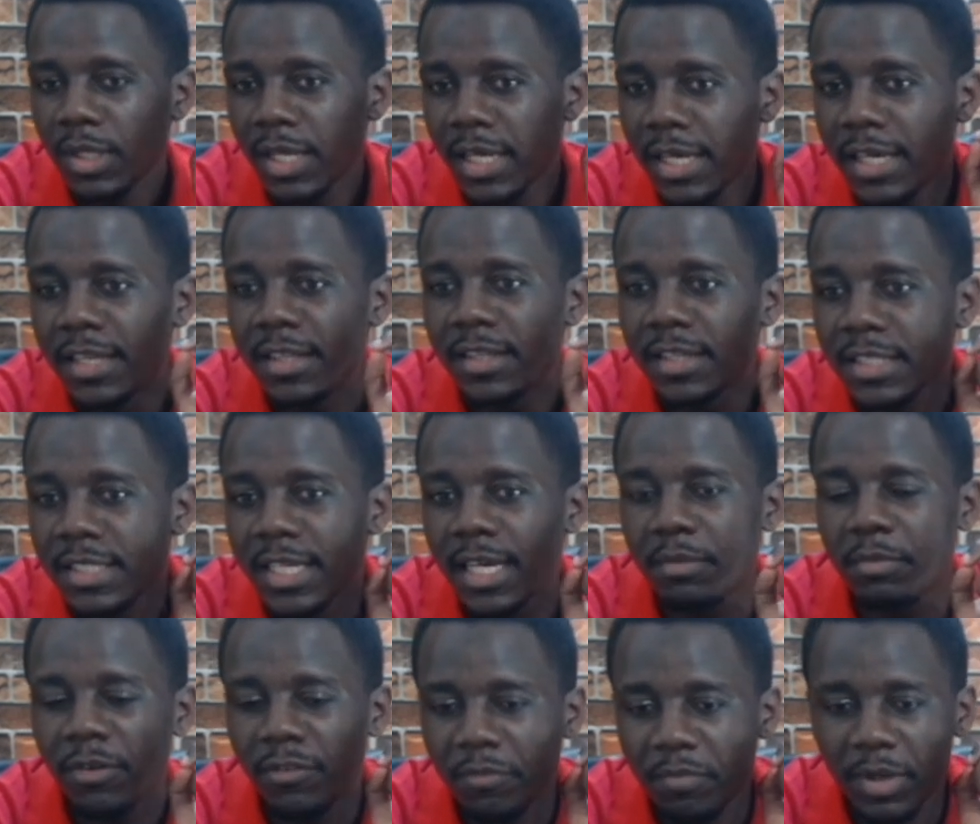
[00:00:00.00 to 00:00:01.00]
In this
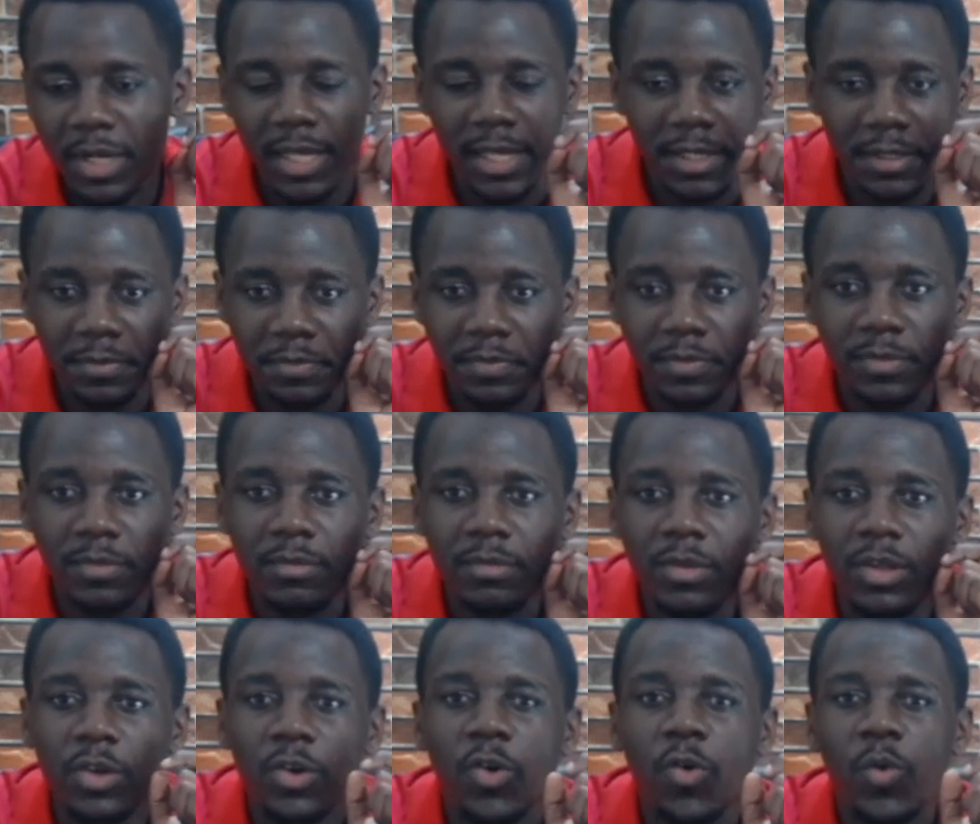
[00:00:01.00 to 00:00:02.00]
game of play,
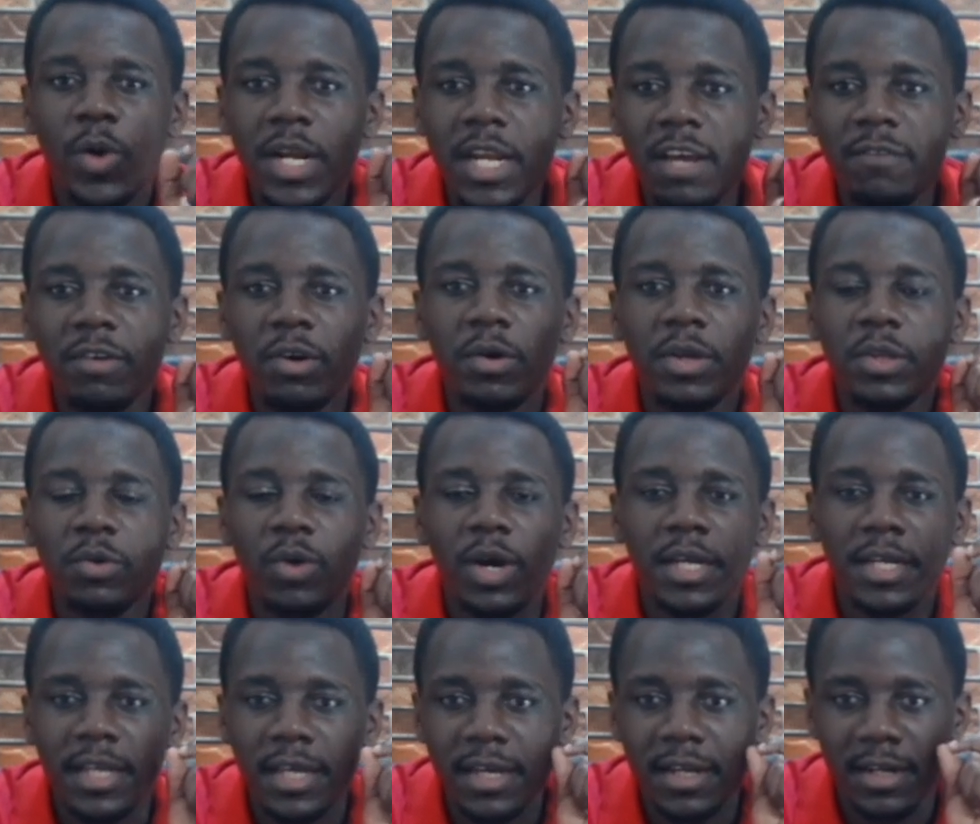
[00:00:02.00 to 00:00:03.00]
whenever you're in the
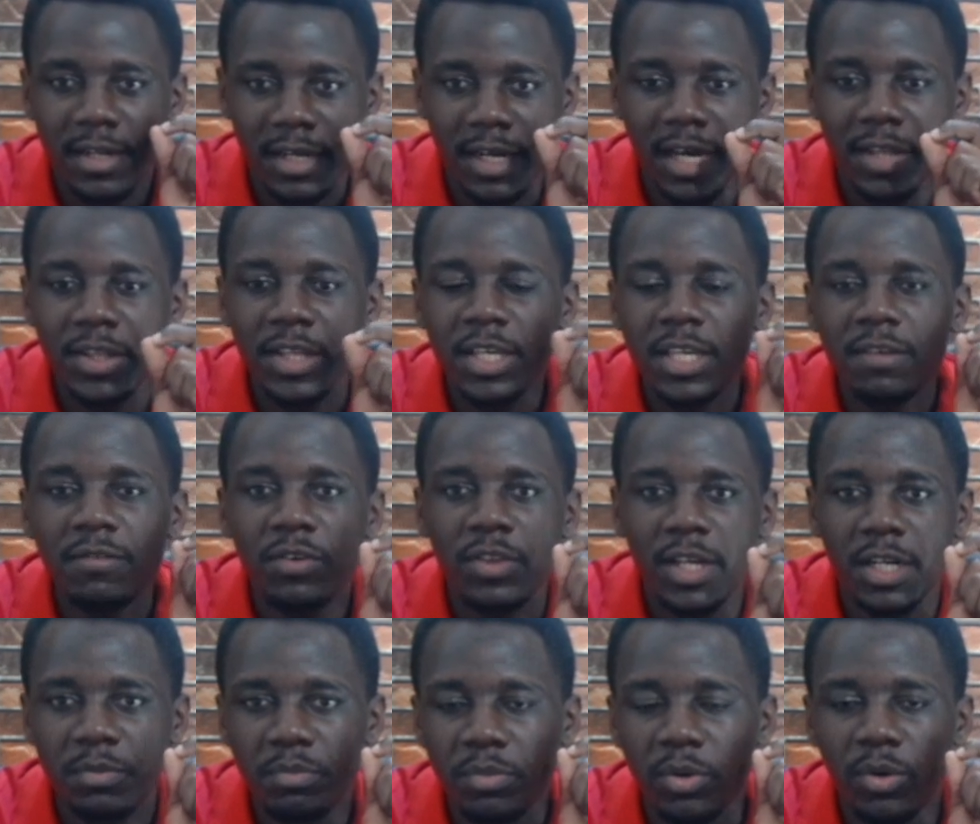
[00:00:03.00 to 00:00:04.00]
wide area and they give you
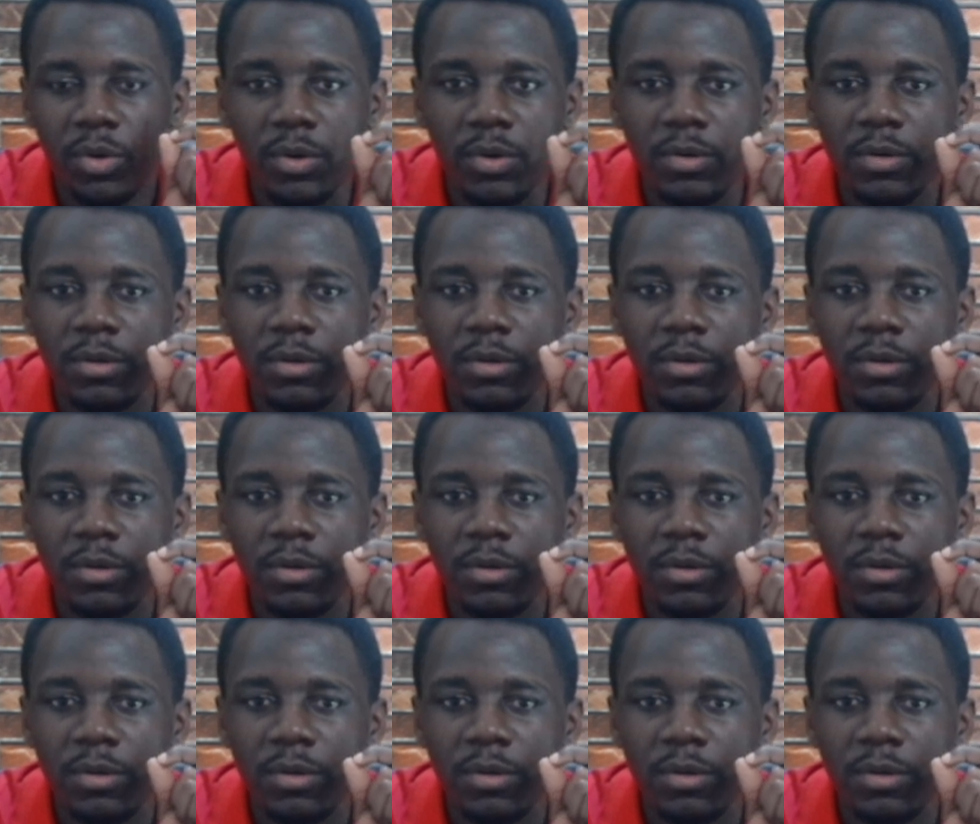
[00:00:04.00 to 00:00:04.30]
that ball,